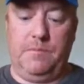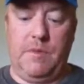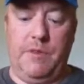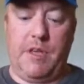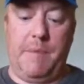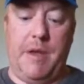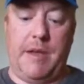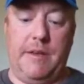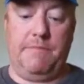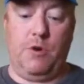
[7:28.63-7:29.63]
If you can't make
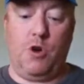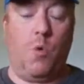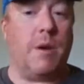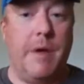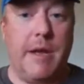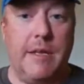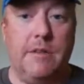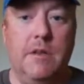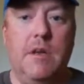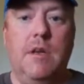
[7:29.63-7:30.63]
it or don't want to make it,
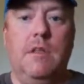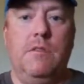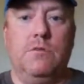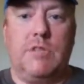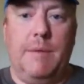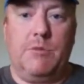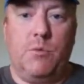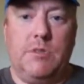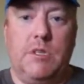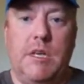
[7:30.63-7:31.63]
those games
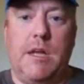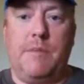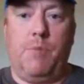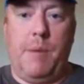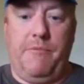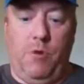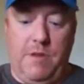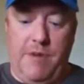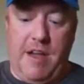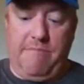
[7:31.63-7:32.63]
once again on the Prep
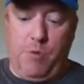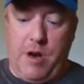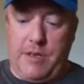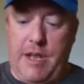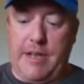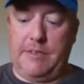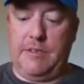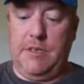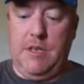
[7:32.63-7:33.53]
45 broadcast.